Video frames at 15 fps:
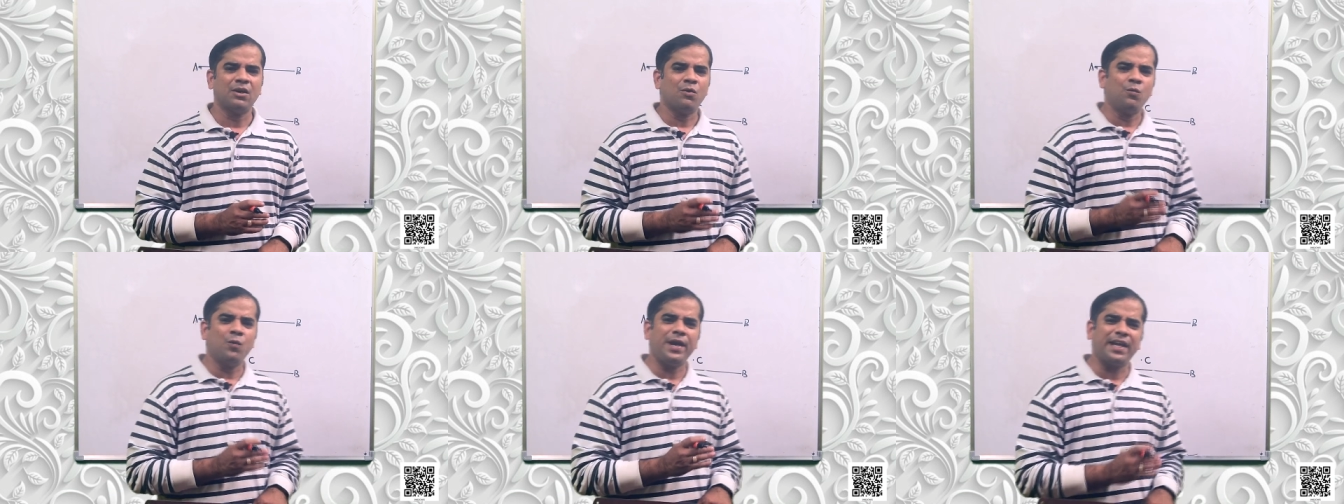
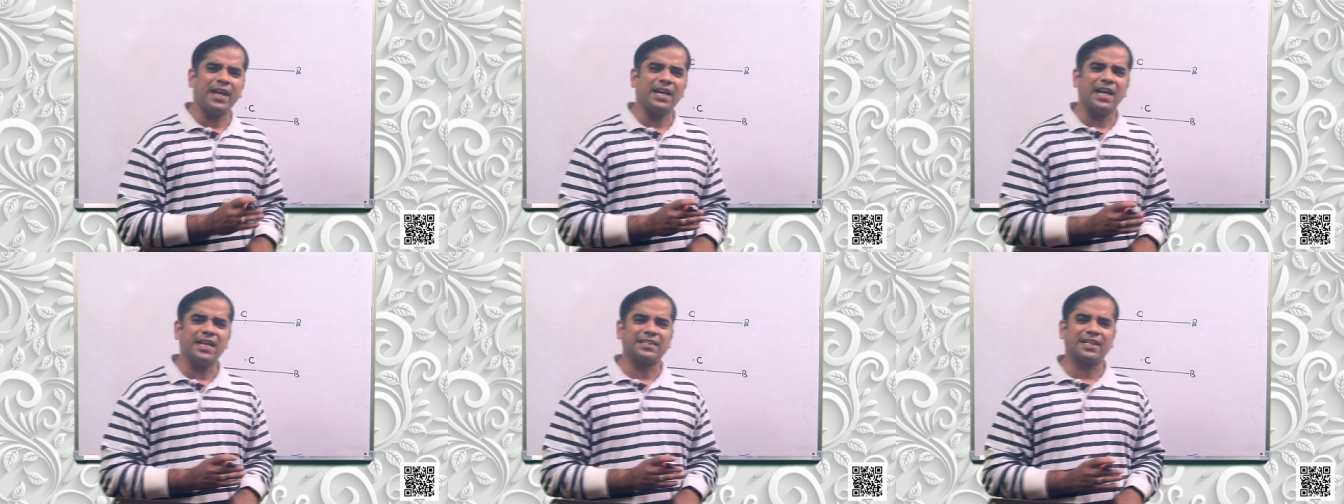We
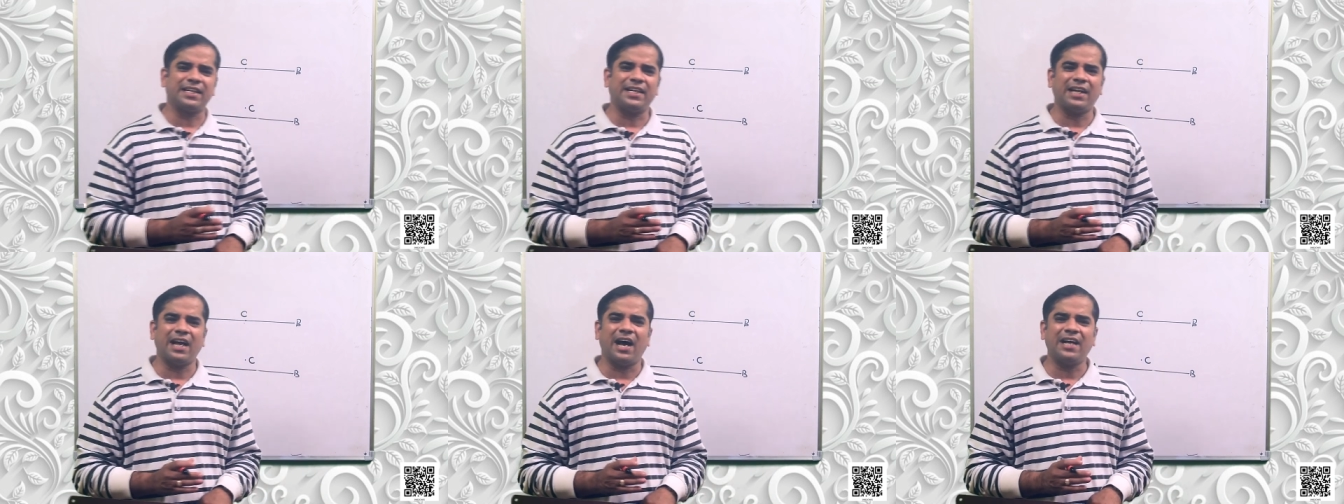can
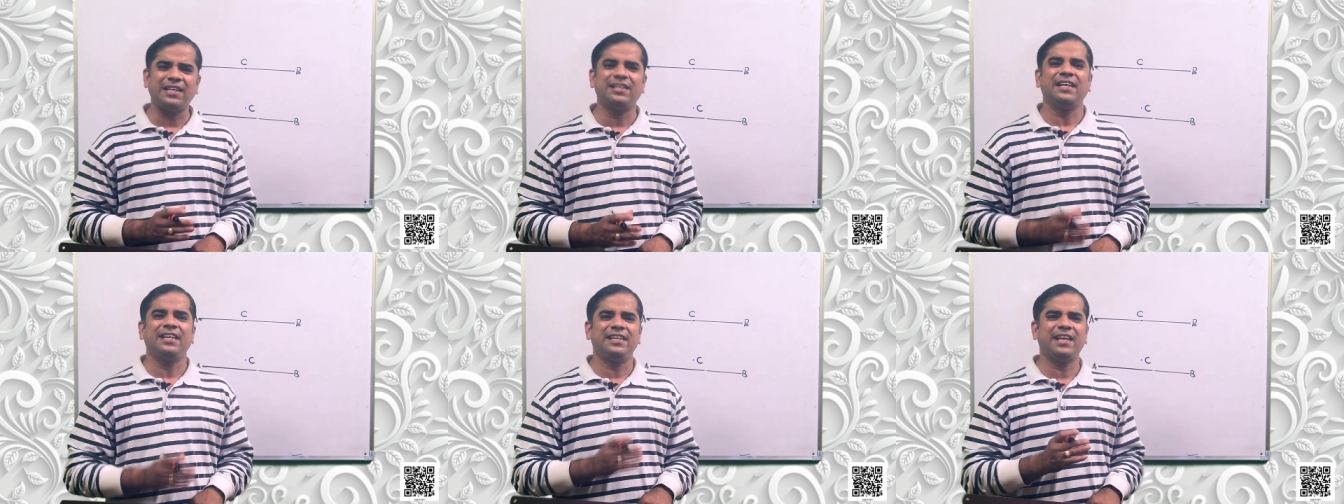answer it as
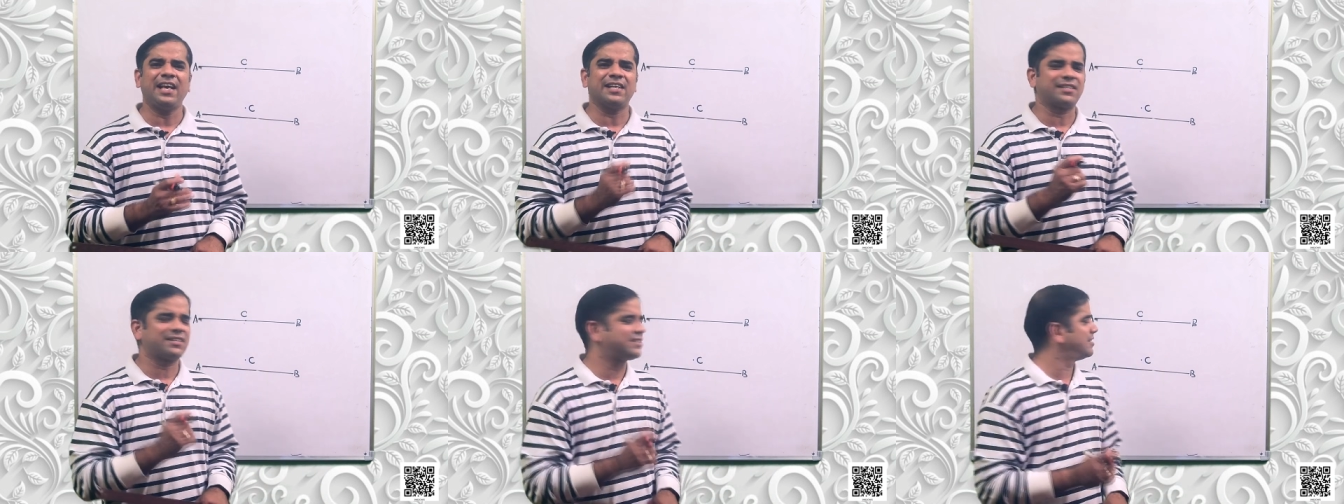
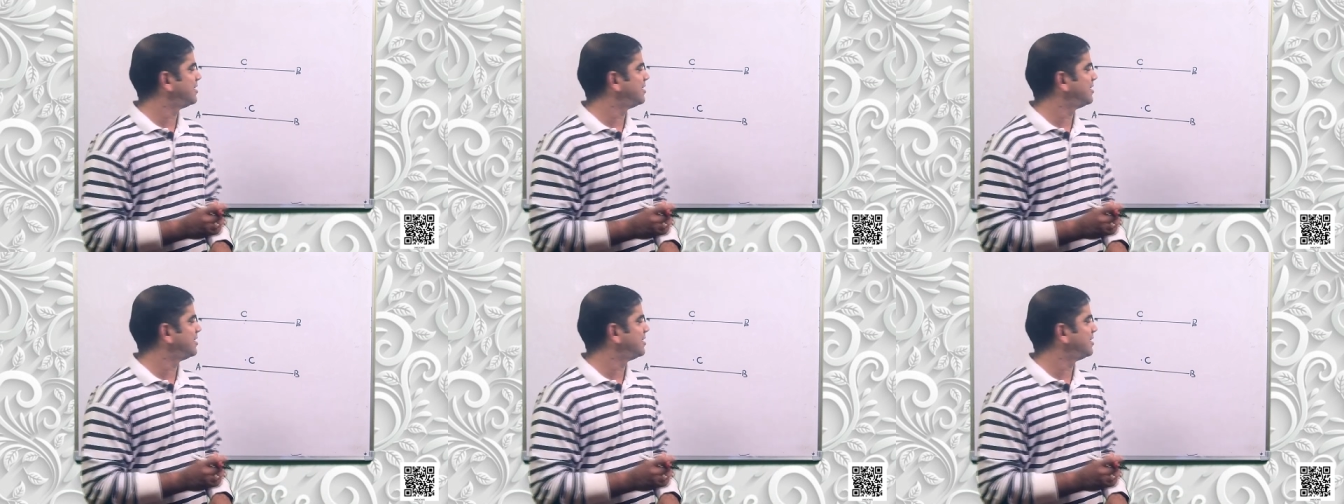yes.